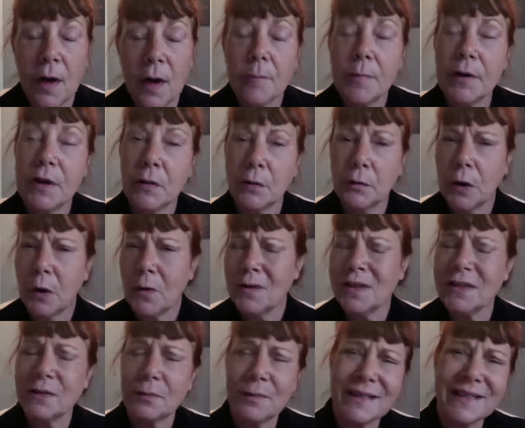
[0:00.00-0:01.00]
But you'll
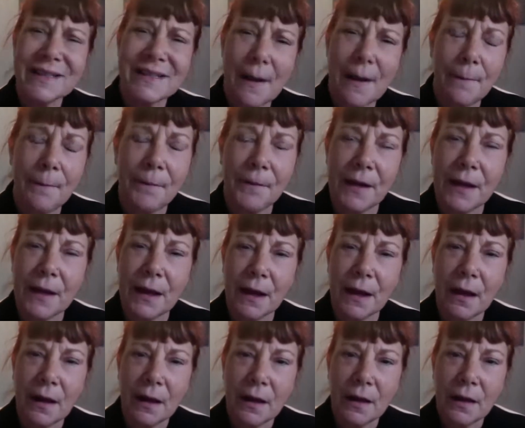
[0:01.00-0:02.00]
notice when
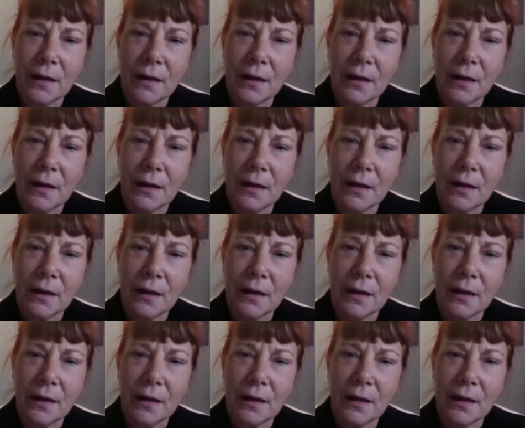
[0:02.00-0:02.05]
something